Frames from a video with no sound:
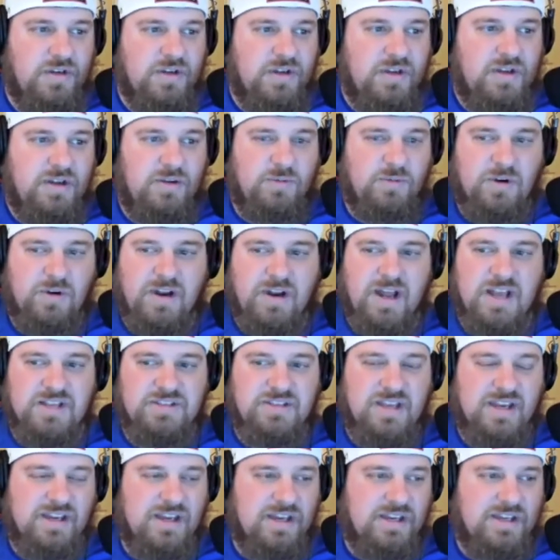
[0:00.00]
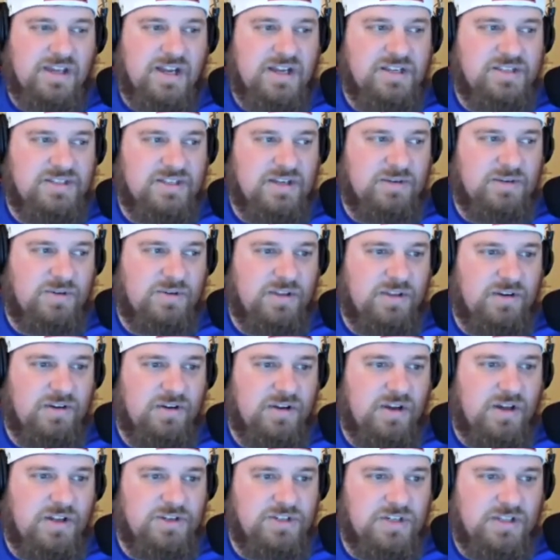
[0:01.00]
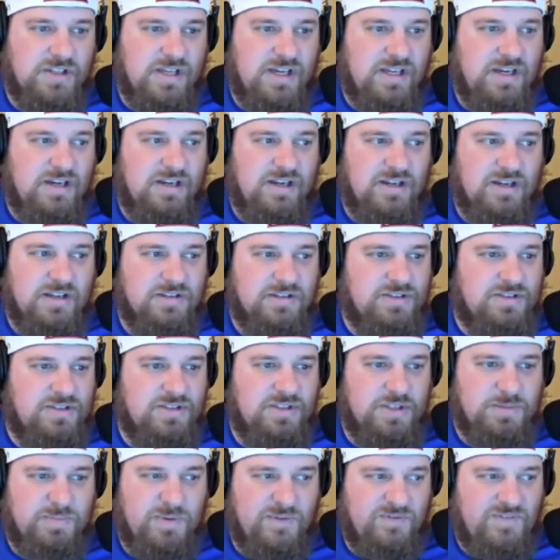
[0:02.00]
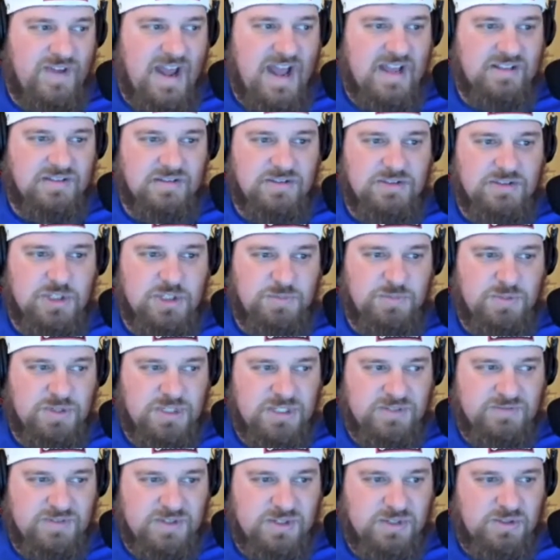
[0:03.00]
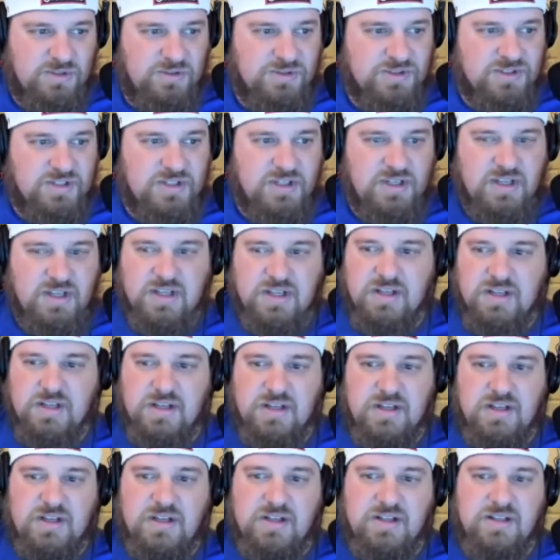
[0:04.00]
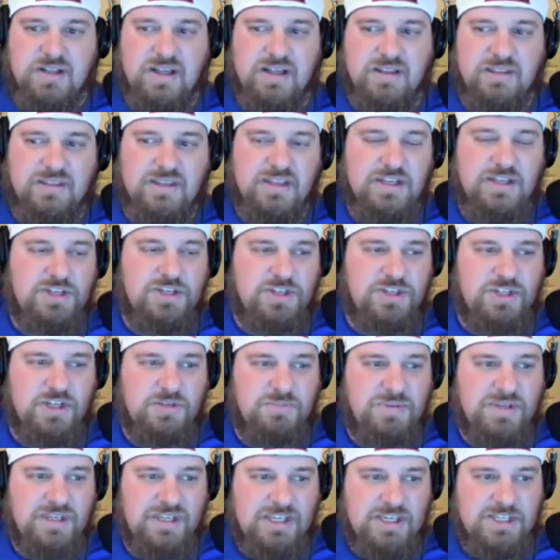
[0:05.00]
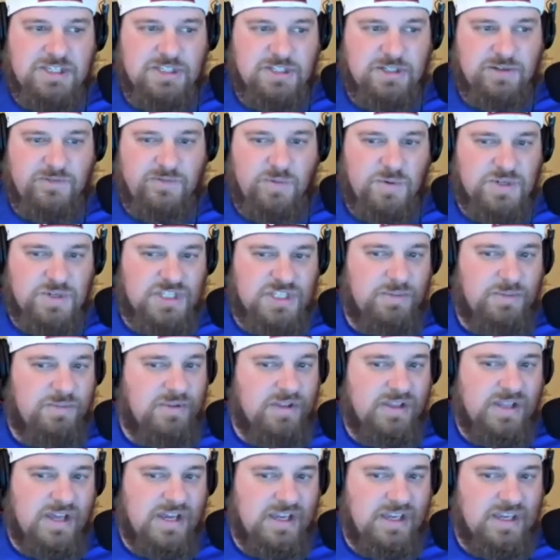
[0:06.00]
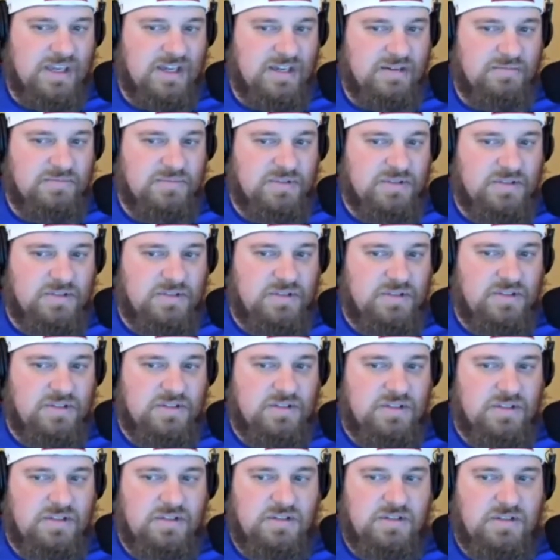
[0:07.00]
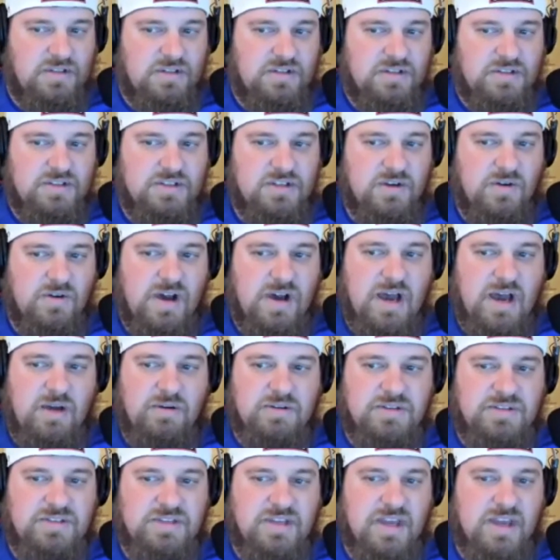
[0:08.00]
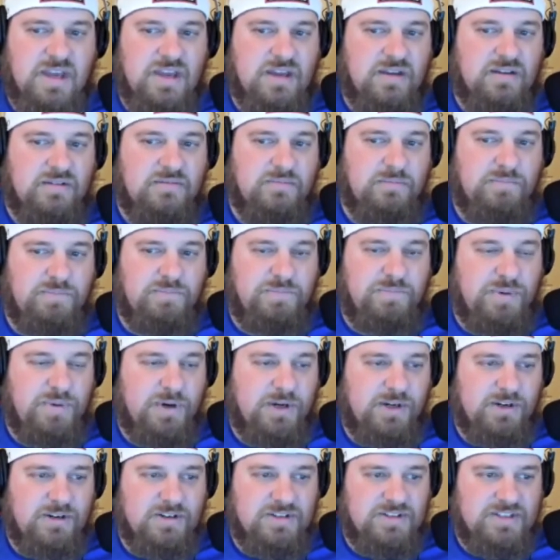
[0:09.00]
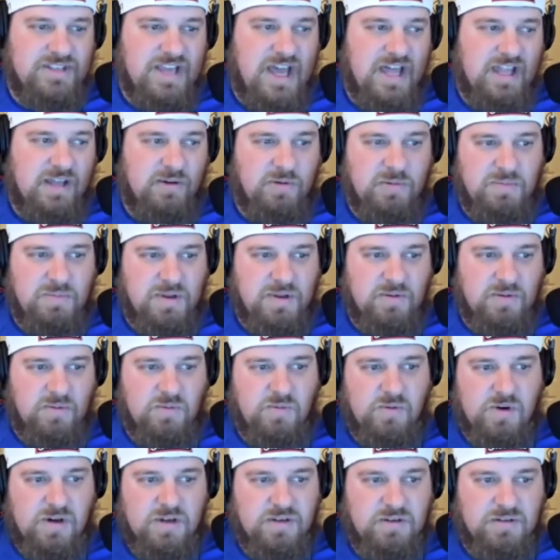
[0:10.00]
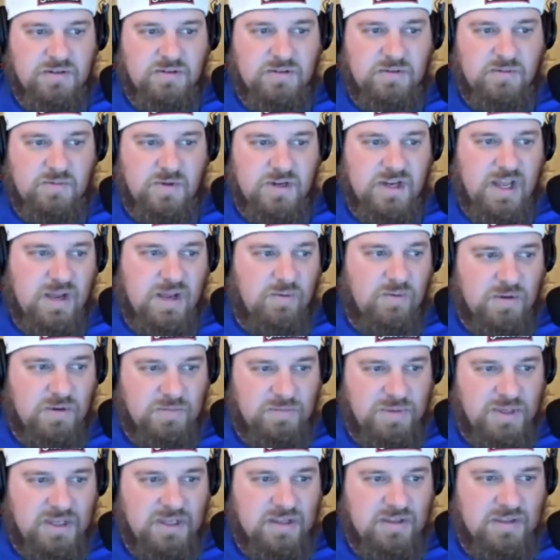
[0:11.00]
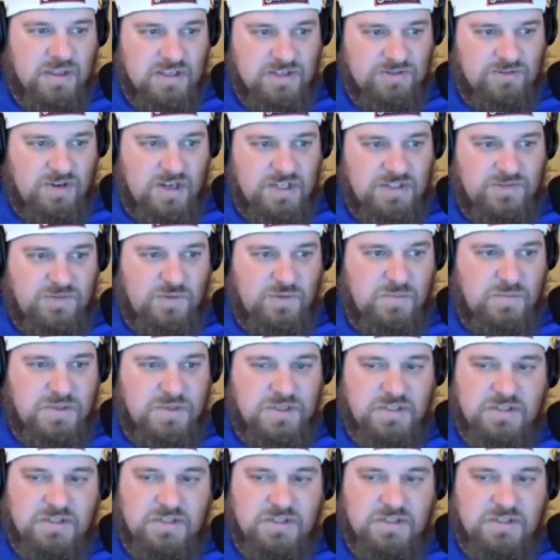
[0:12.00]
Whereas like Augusta, where they're undulated and super fast and super difficult, like this should be easier for someone like him. So I would say Berger and Zala would be 1A, 1B in this range for me.